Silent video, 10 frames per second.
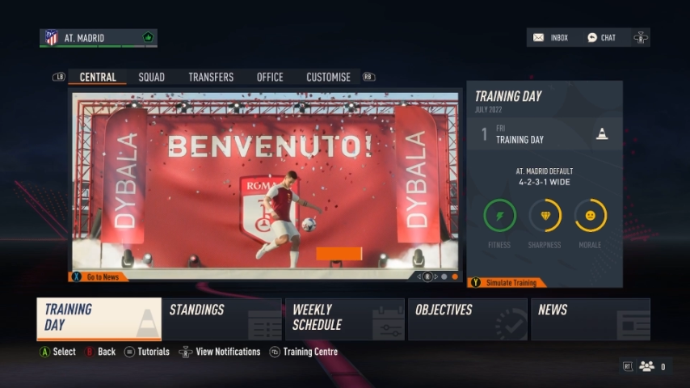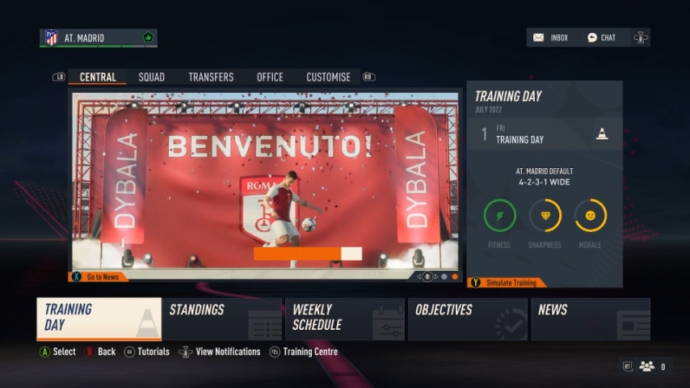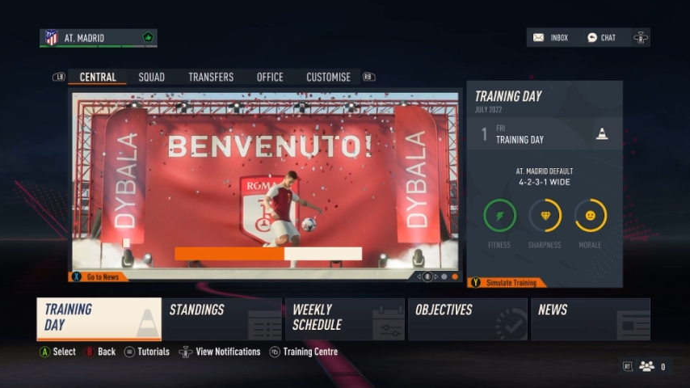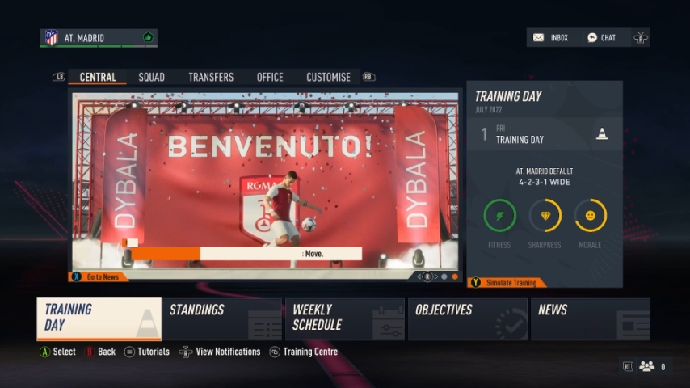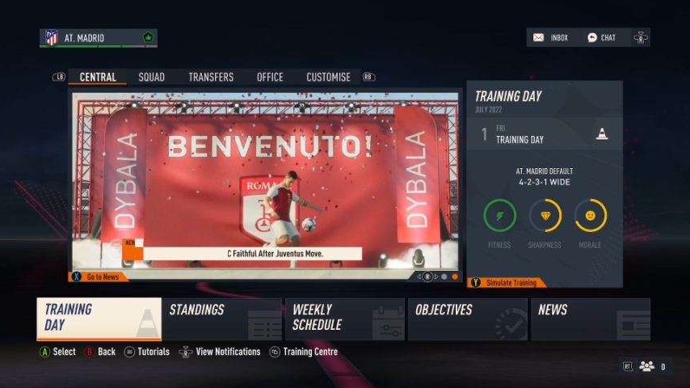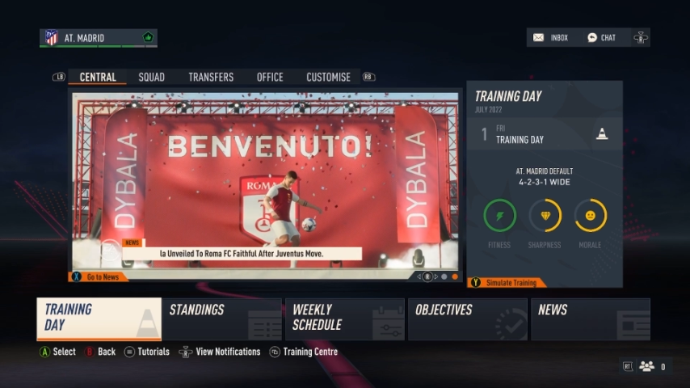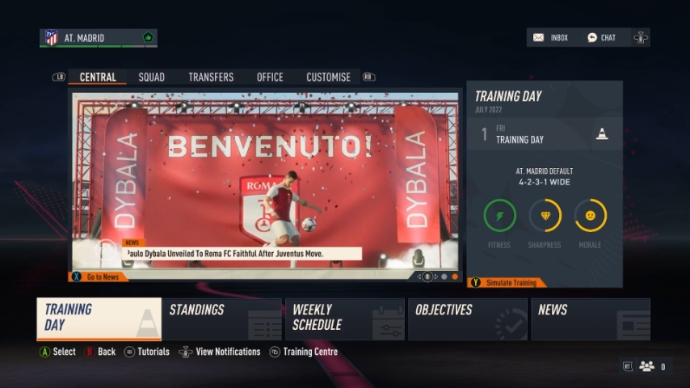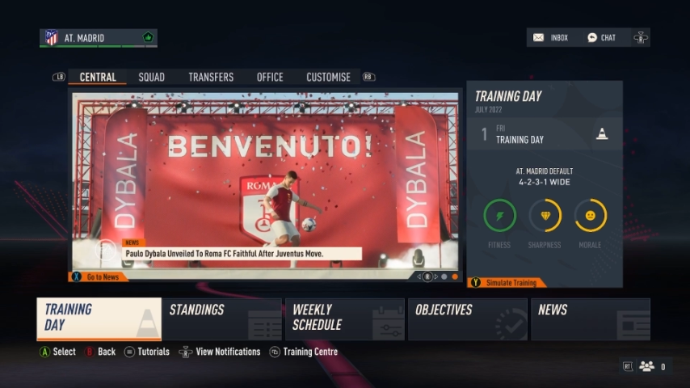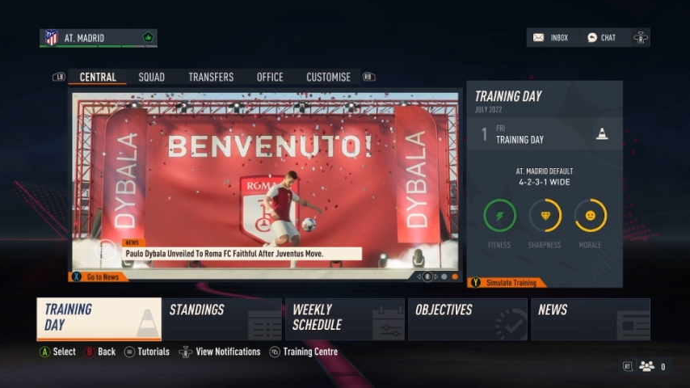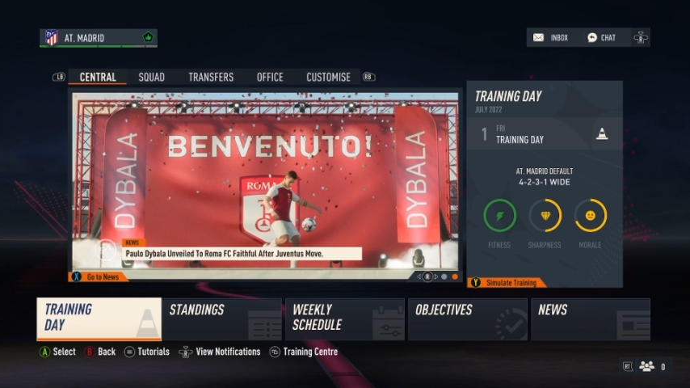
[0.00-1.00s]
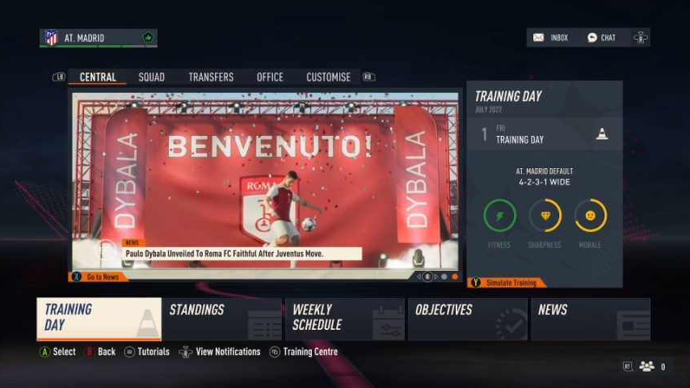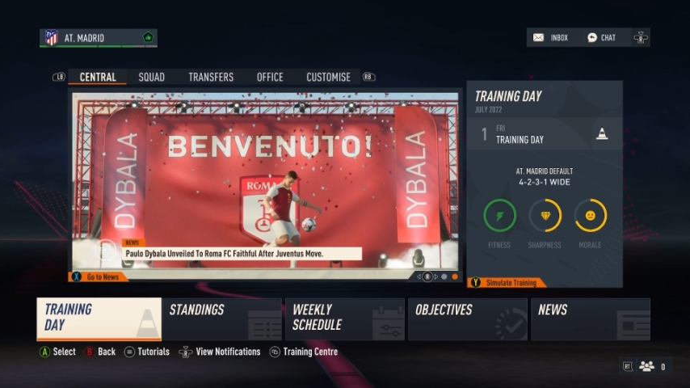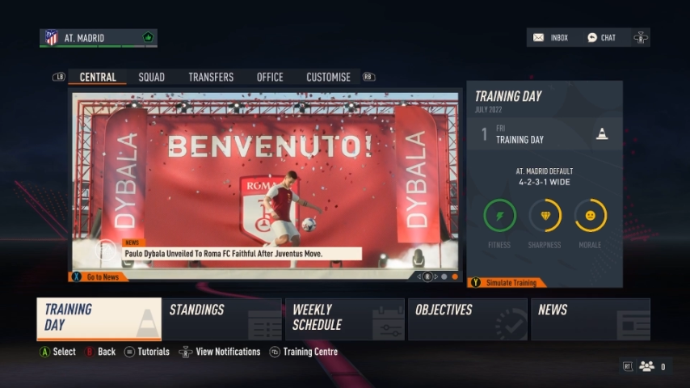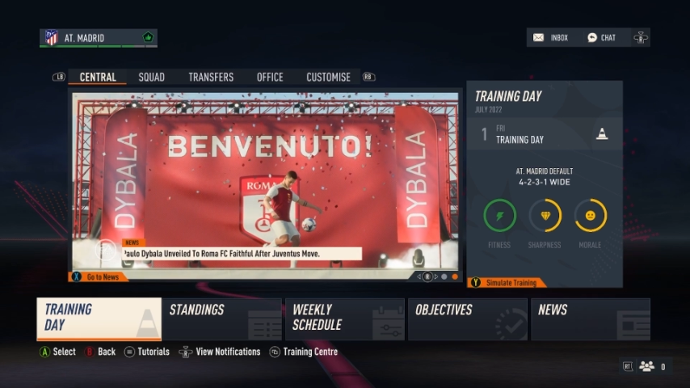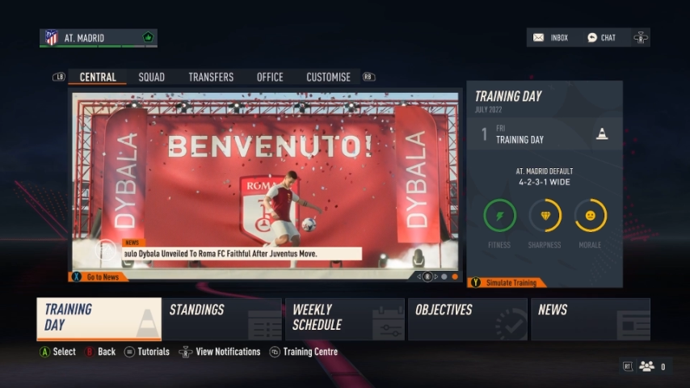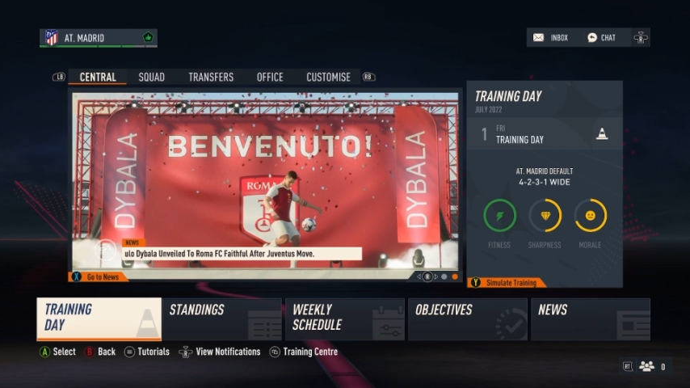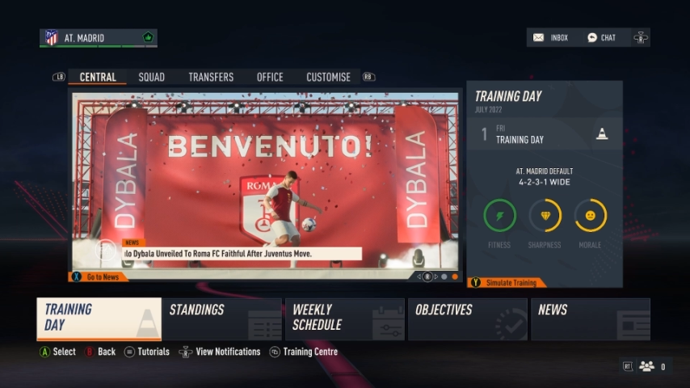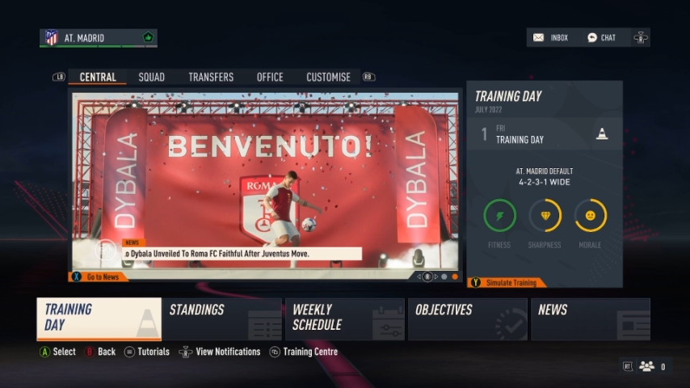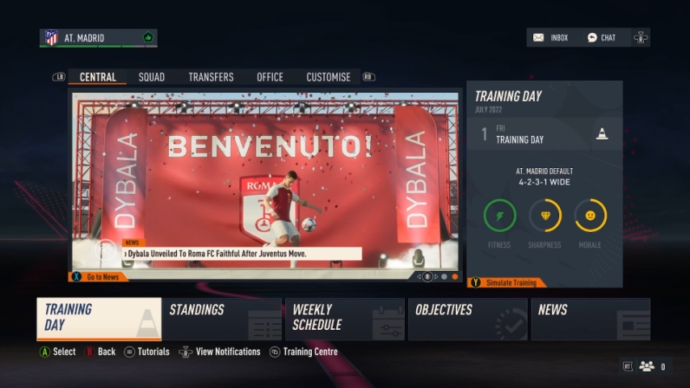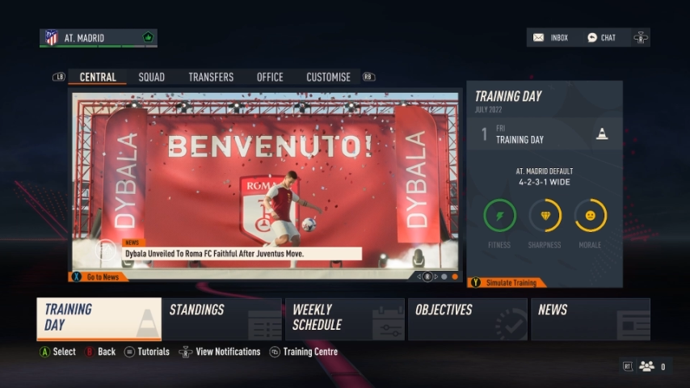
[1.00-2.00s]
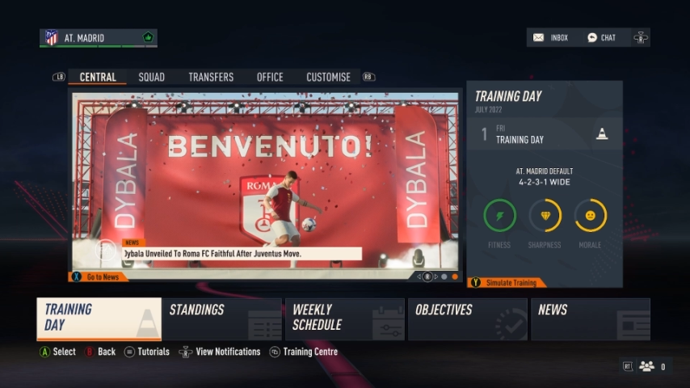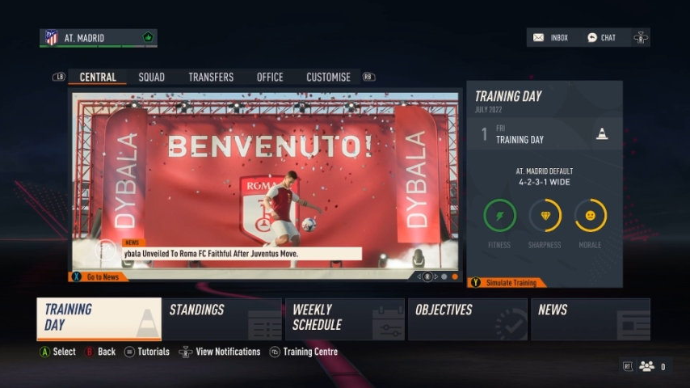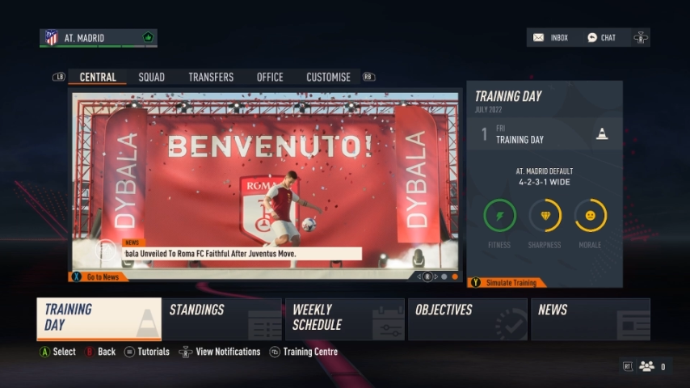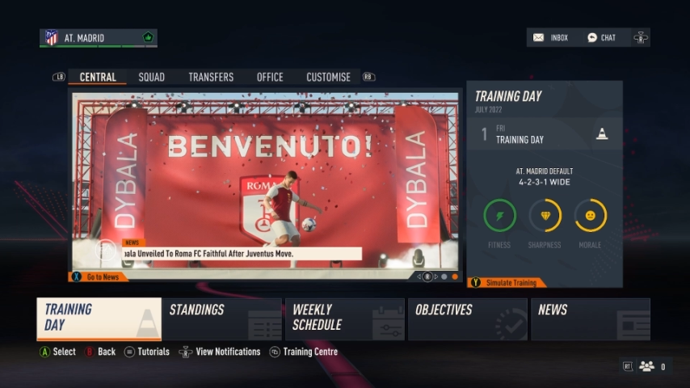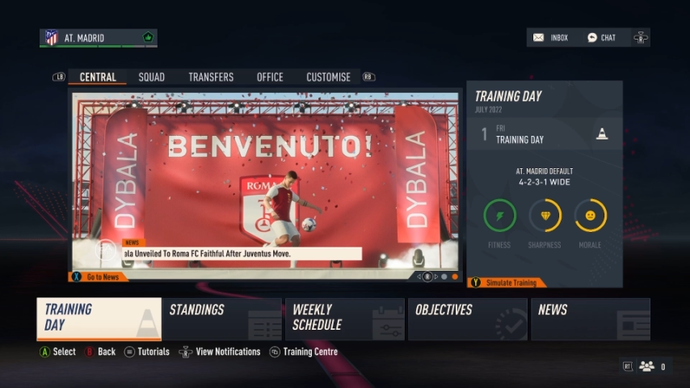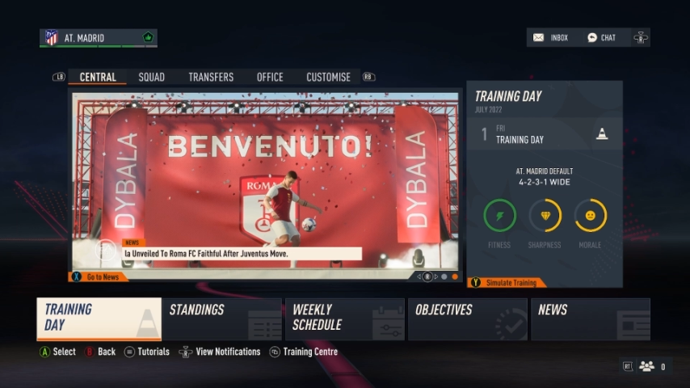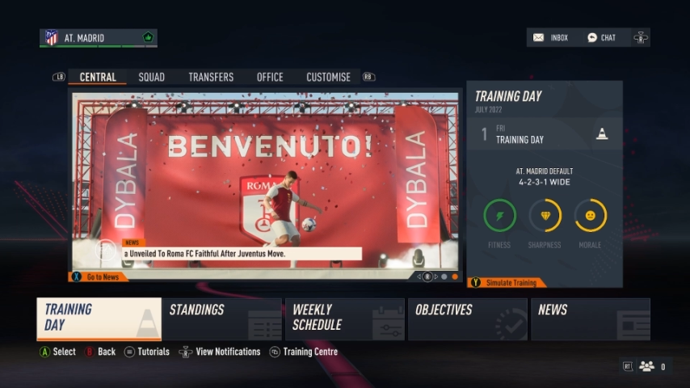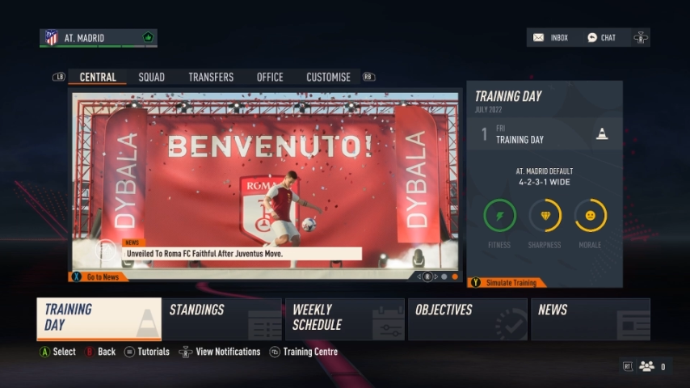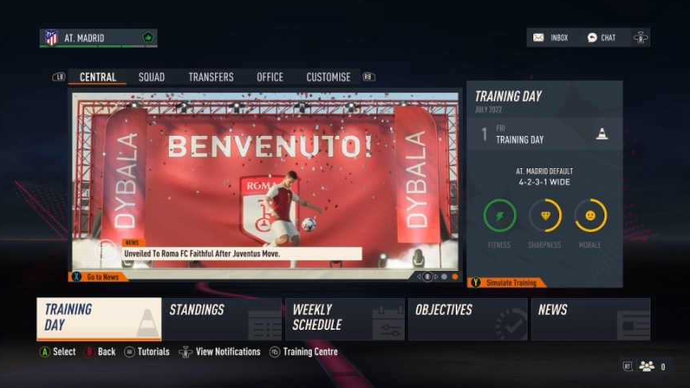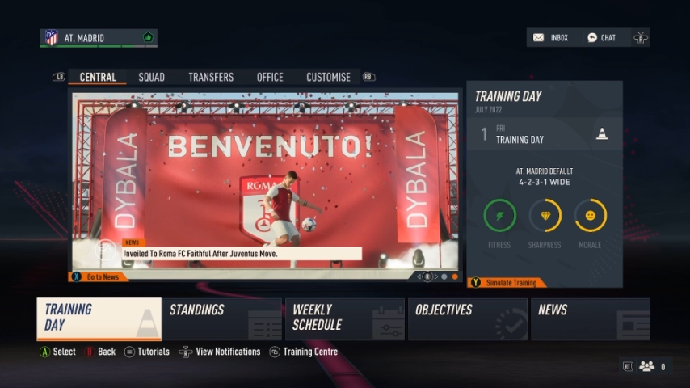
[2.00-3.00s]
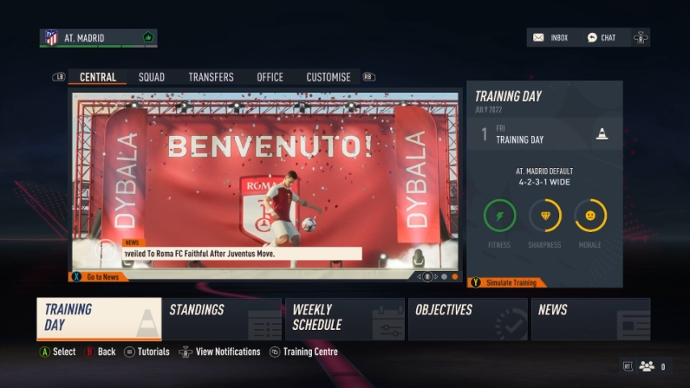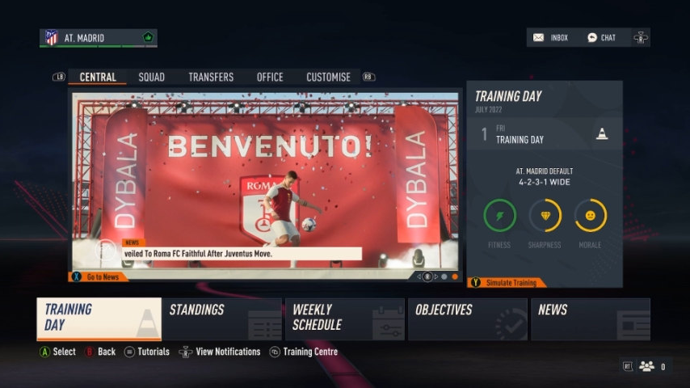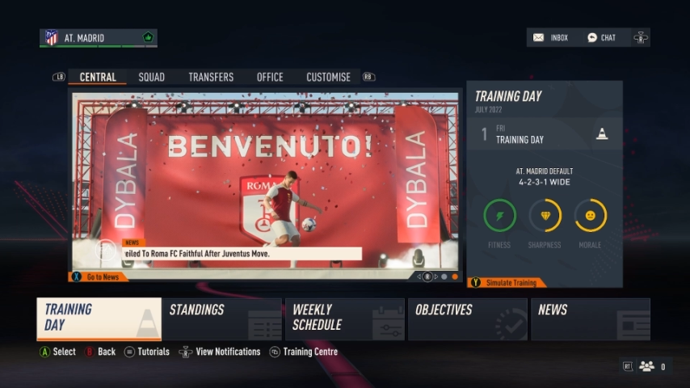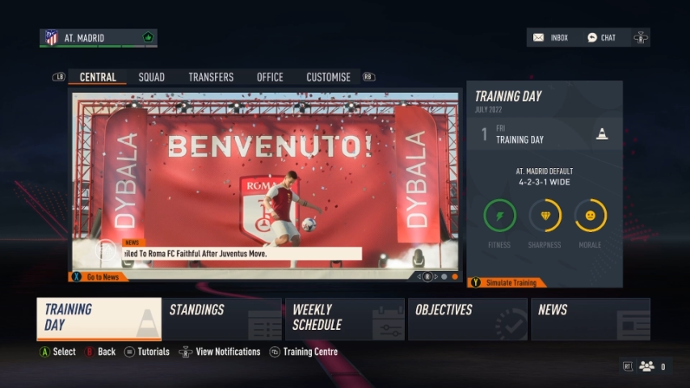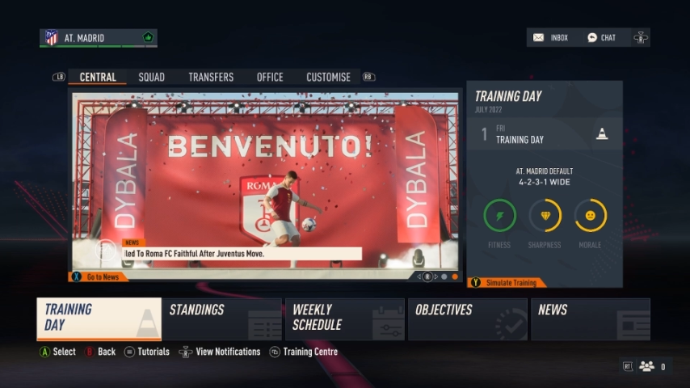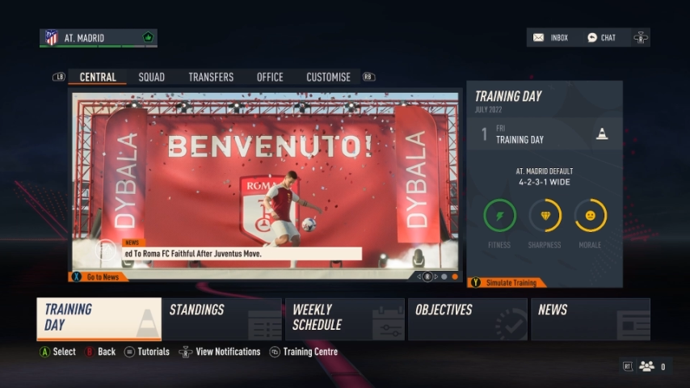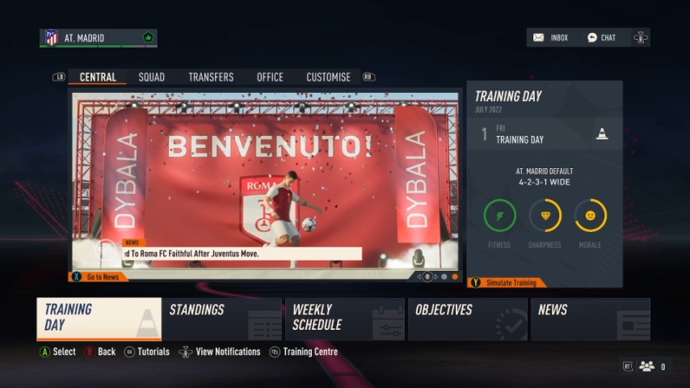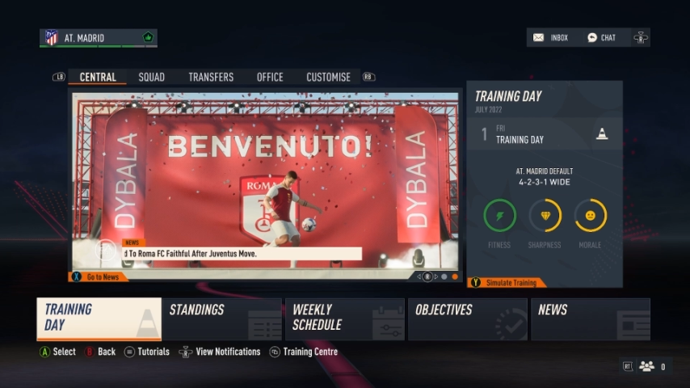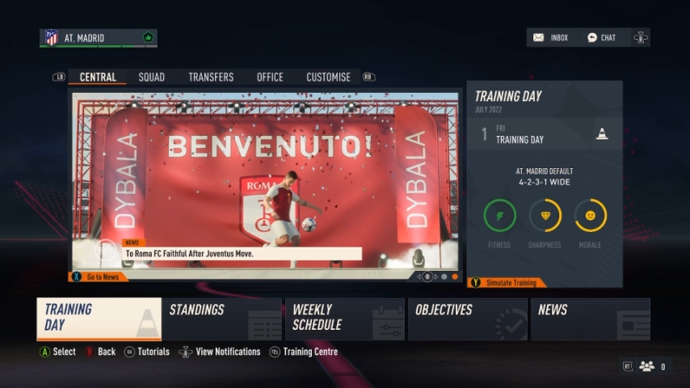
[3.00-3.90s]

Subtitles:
(no speaker visible)